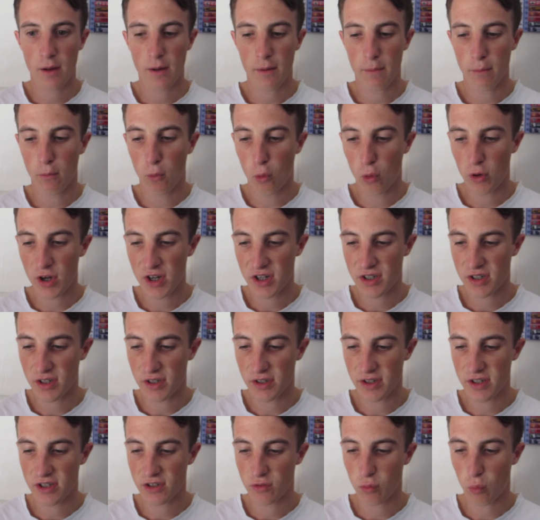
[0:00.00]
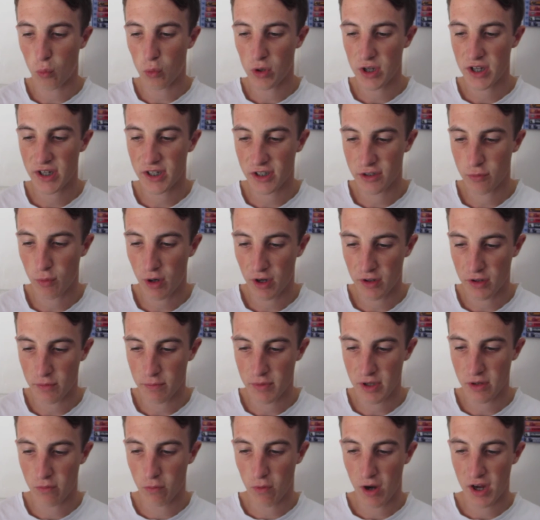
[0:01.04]
Mornington this week. It's one of the
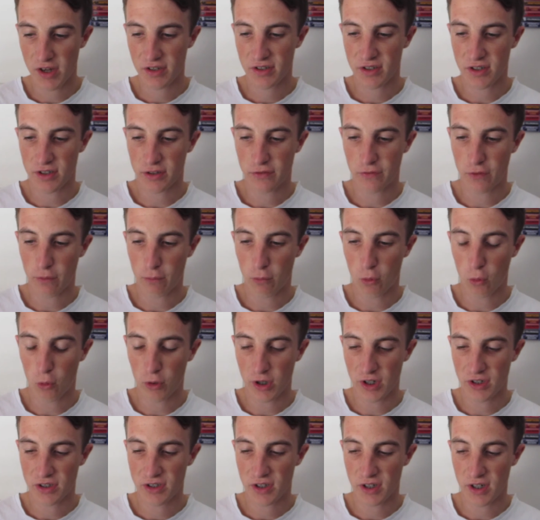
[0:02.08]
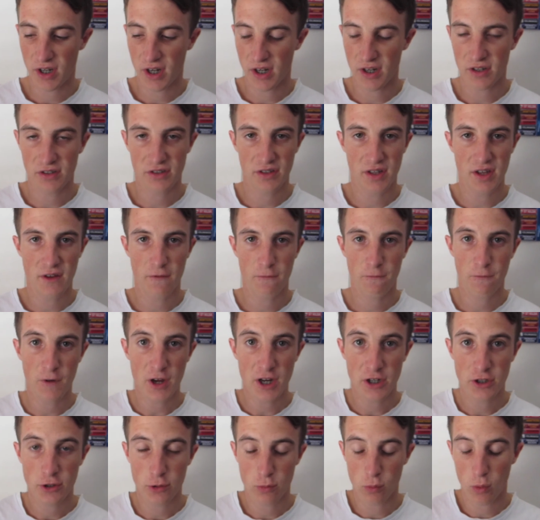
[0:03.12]
big races for Mornington. It is the
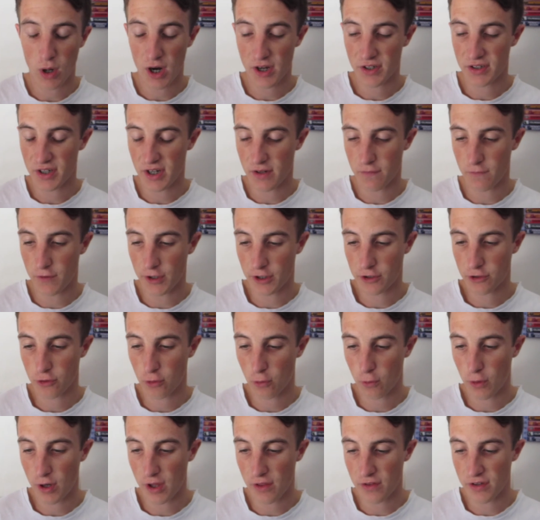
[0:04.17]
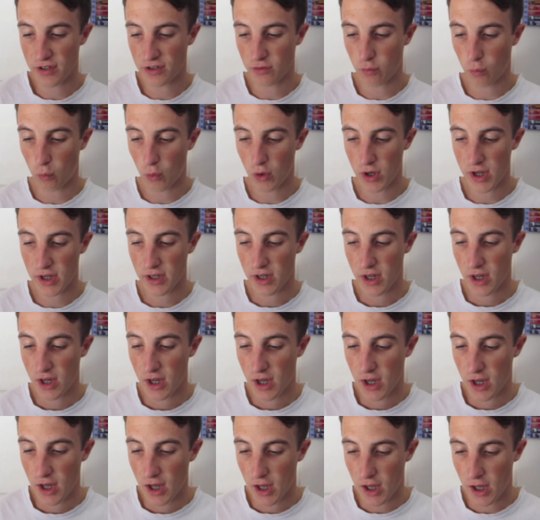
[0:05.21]
featured race in Victoria this week.
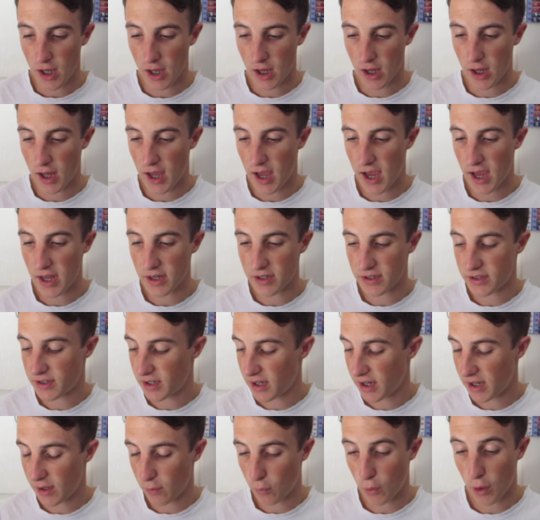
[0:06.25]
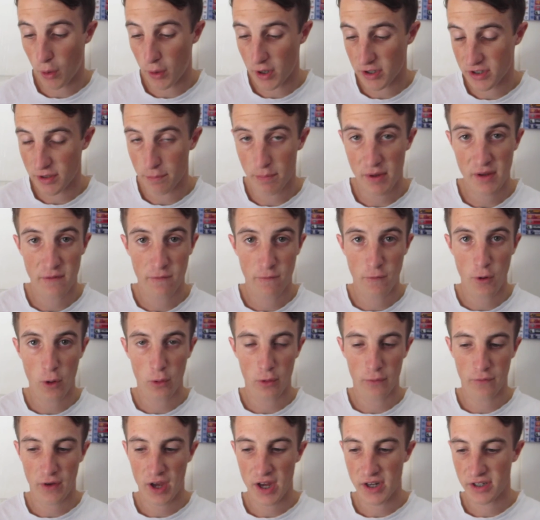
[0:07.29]
Well, it's a big
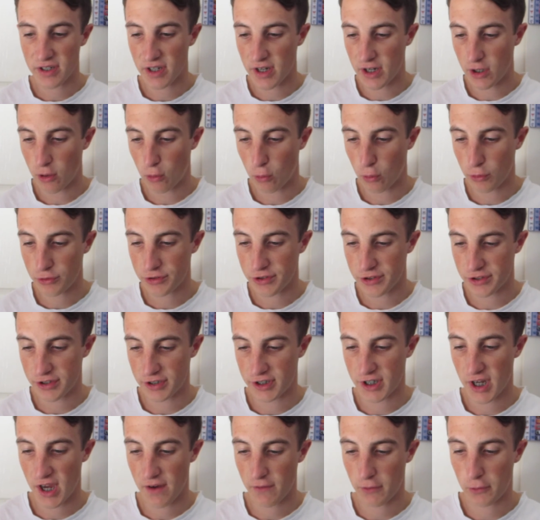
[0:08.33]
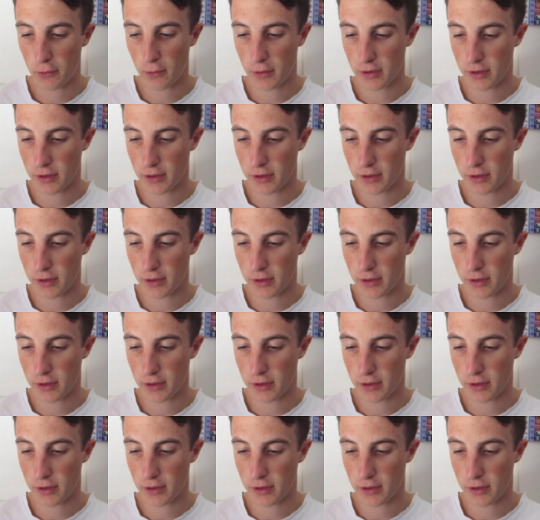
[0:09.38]
field of 18 horses as you have a look